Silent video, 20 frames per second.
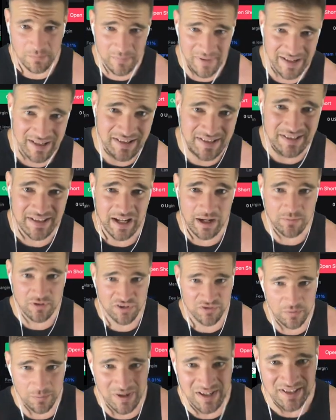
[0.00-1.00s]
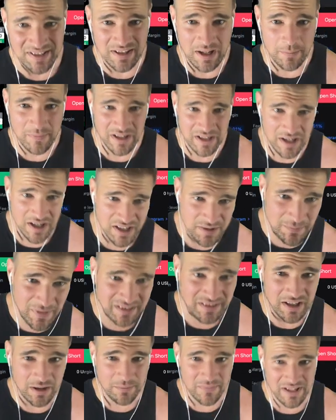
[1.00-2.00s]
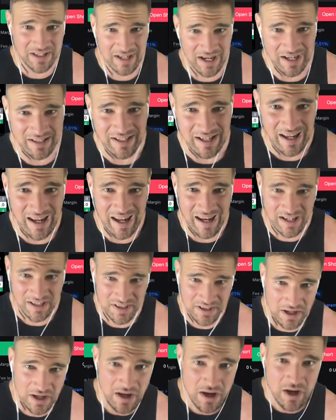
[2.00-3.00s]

make a sandwich for my stomach, cause my tummy kinda aches.